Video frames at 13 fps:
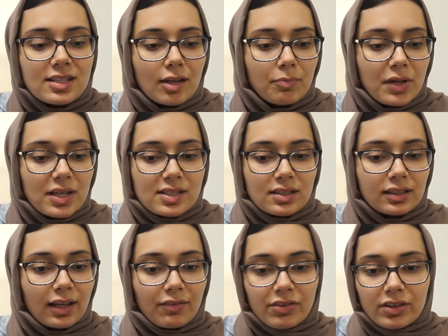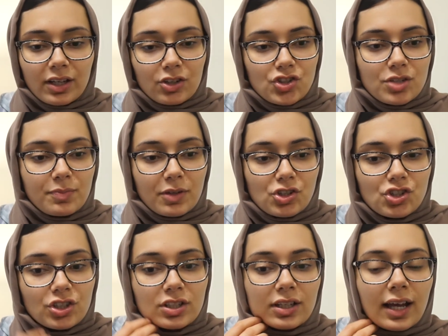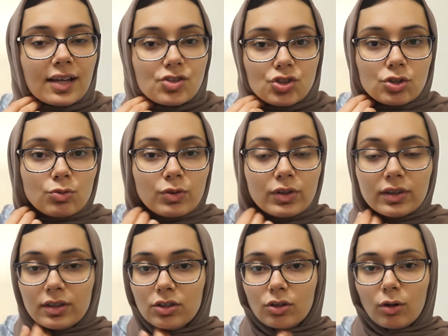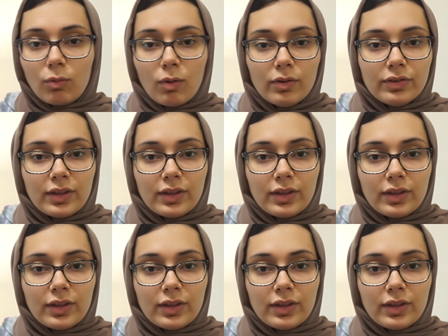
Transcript: and basically everything I just mentioned has to do with, you know,